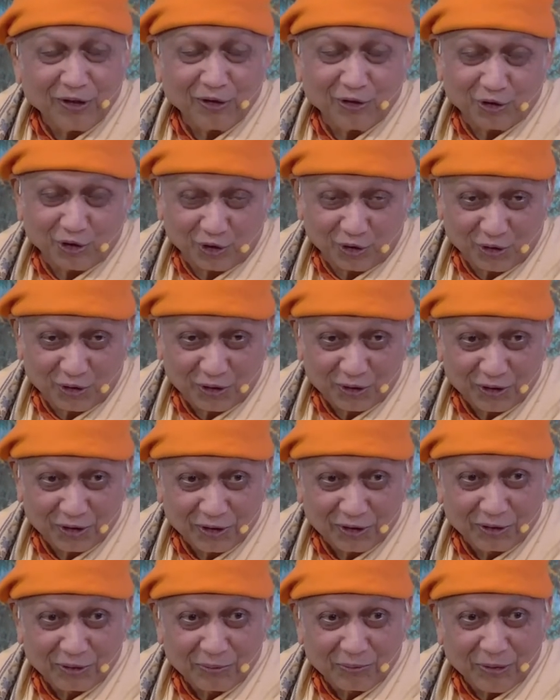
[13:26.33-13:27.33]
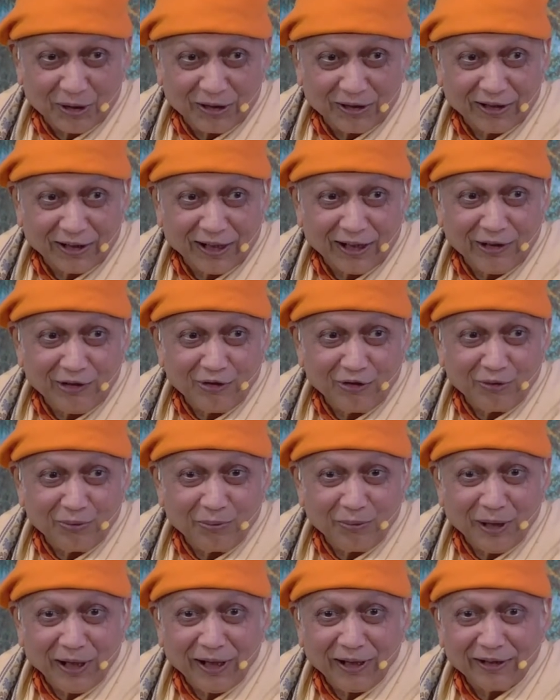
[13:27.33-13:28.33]
Very good. But
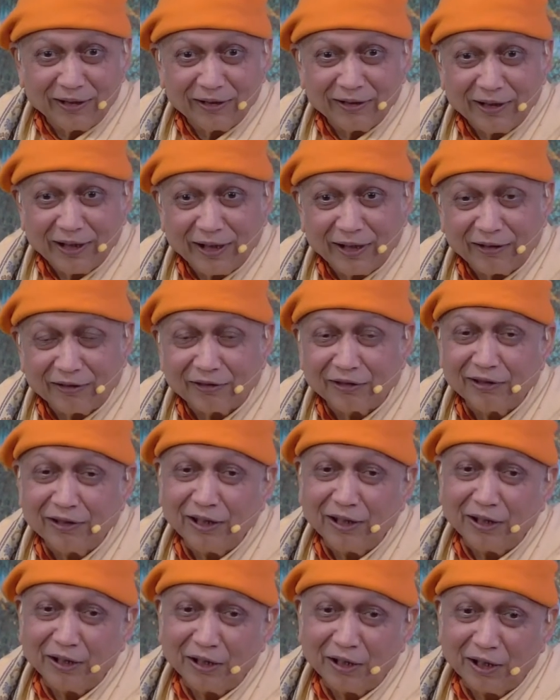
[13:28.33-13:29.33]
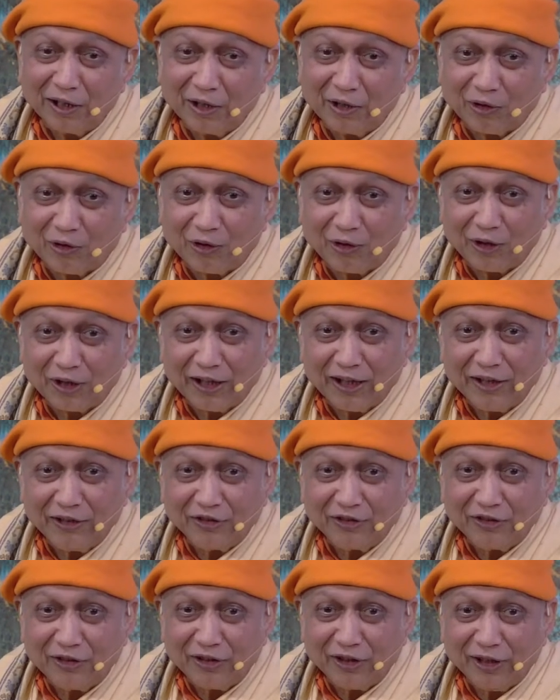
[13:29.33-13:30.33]
can you make that the
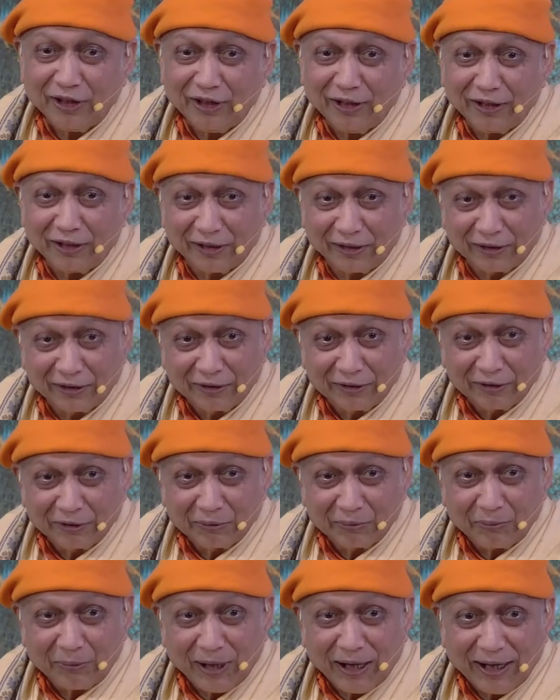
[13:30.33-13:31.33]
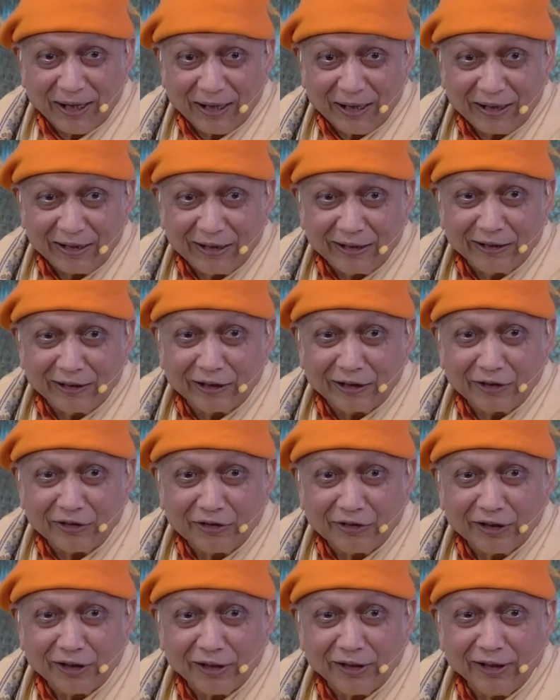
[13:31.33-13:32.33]
orange tree by
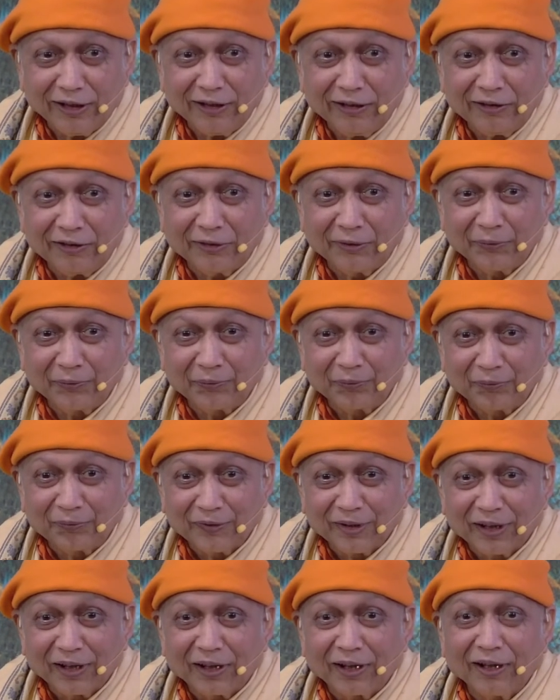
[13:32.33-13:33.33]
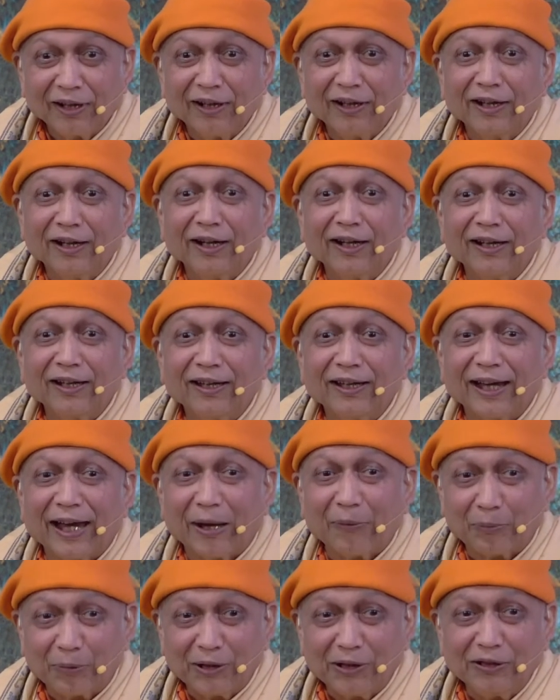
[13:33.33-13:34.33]
nurturing and
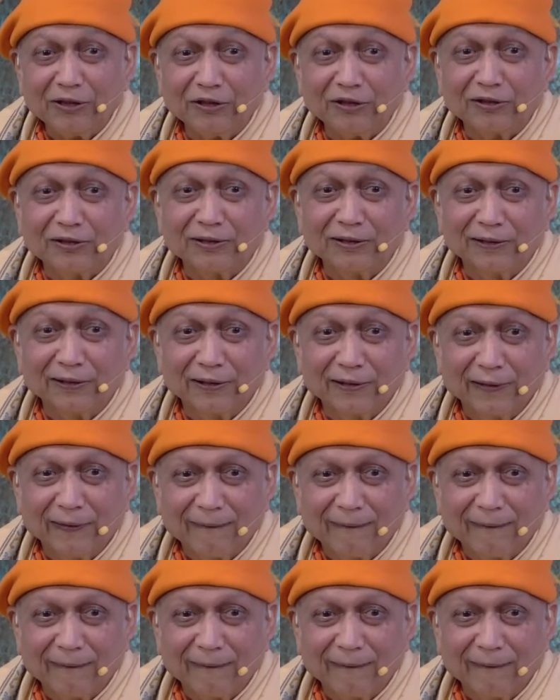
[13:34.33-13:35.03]
get apples?